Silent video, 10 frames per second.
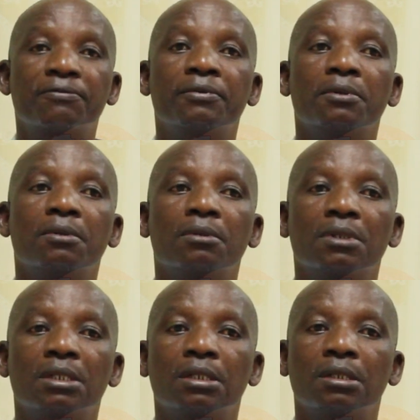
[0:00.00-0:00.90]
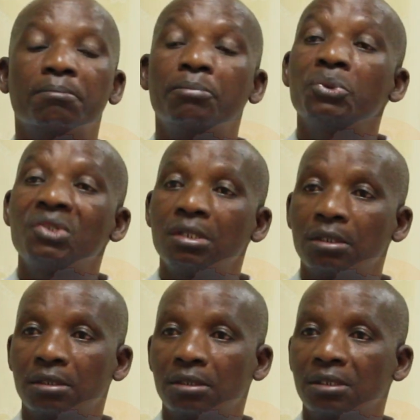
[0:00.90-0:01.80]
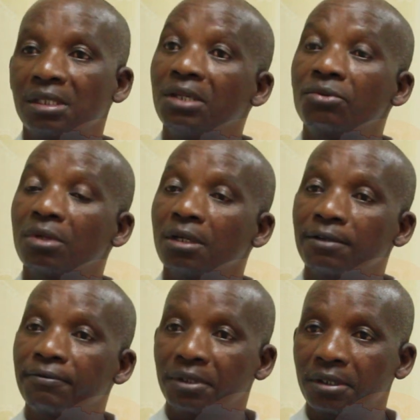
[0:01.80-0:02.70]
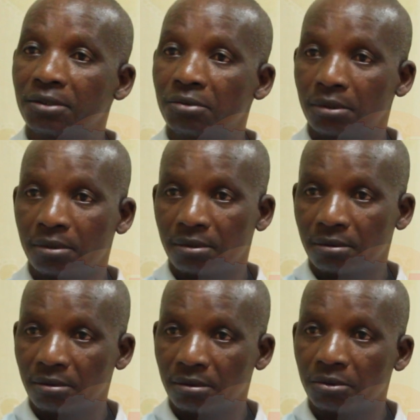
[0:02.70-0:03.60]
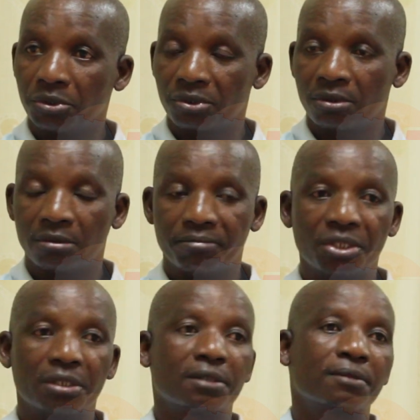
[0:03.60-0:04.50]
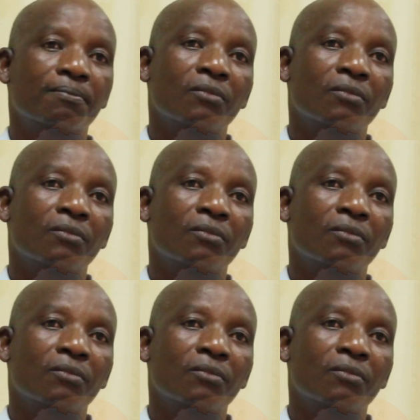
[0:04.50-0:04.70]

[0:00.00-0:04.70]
for boosting intra-African trade, what is called BEAT.